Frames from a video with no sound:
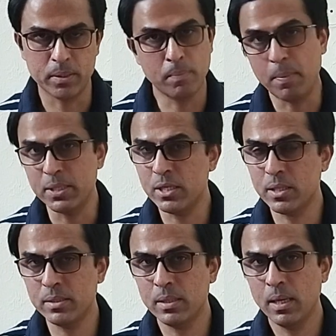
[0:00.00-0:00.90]
Remember,
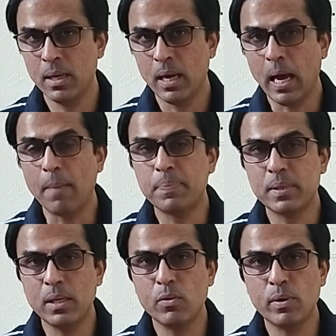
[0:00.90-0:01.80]
this is
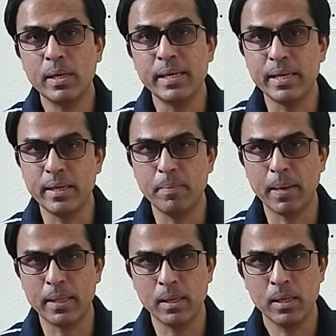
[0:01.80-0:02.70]
absolutely needed
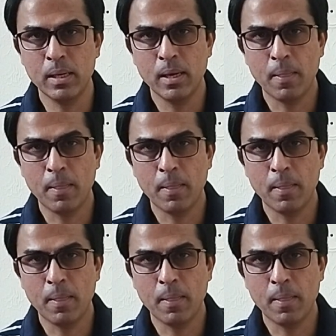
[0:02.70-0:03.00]
by the